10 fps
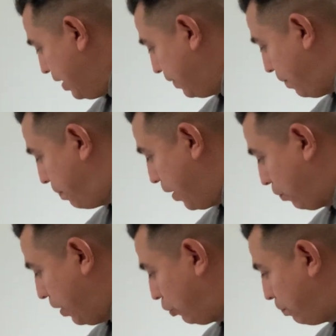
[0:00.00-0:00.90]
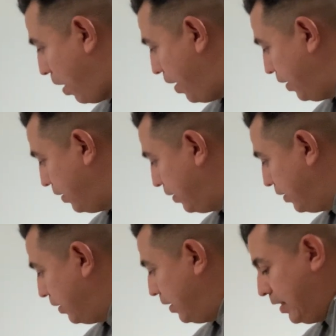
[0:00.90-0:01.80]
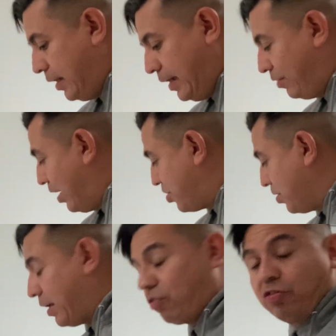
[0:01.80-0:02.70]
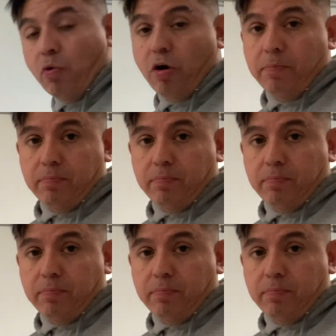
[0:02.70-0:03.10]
that big red spot is actually a storm,